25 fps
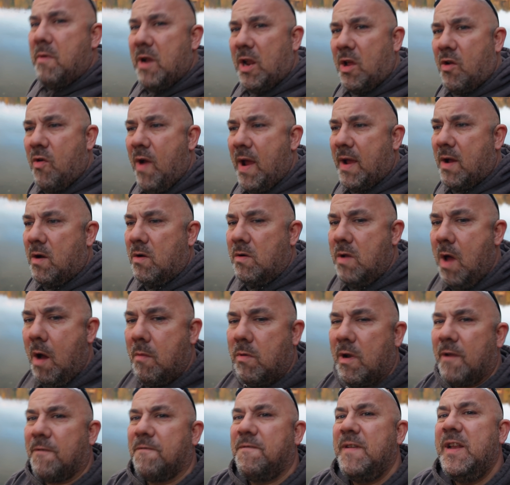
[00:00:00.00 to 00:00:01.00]
going to crack on. I'm
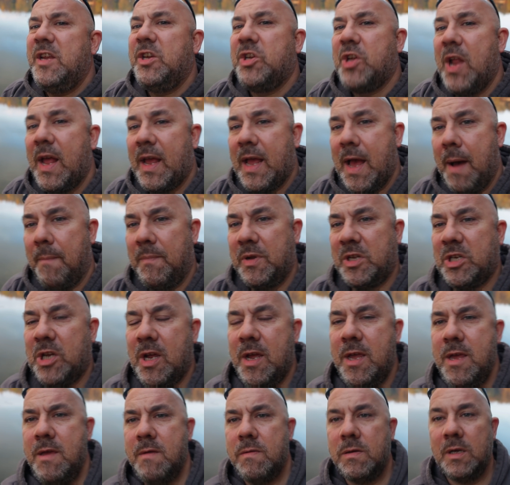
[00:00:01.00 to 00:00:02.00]
going to finish that cup of
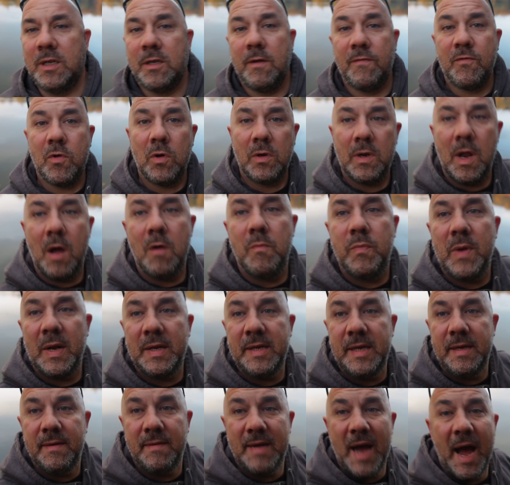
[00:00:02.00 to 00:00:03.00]
tea, as I've got no
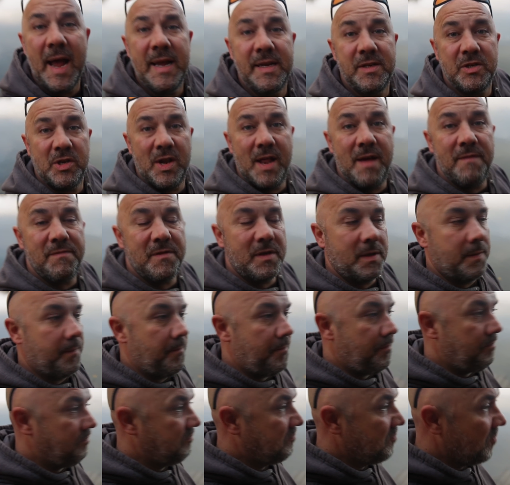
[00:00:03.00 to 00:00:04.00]
bloody cakes left.
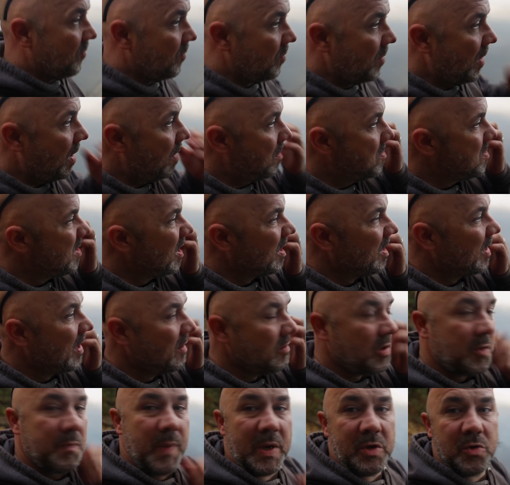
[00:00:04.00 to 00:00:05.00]
None of
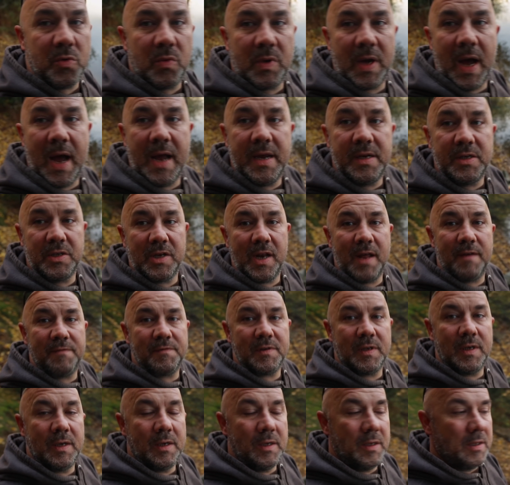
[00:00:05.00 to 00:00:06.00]
those special cakes
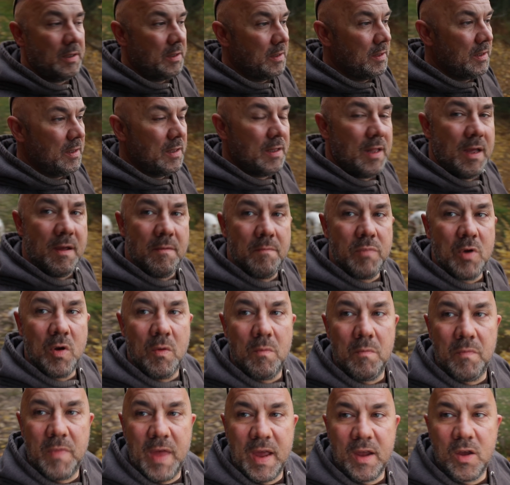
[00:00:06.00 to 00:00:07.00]
left. They're
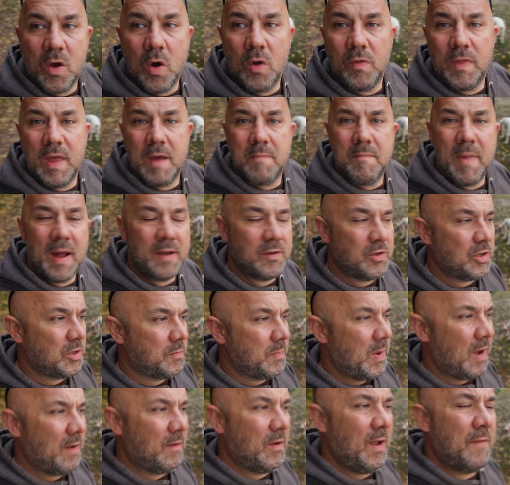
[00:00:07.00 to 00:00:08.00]
gone, they're munched,
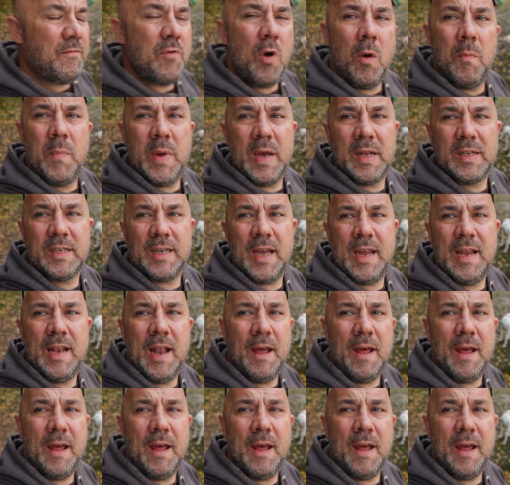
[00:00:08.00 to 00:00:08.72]
but I have got a bit of tea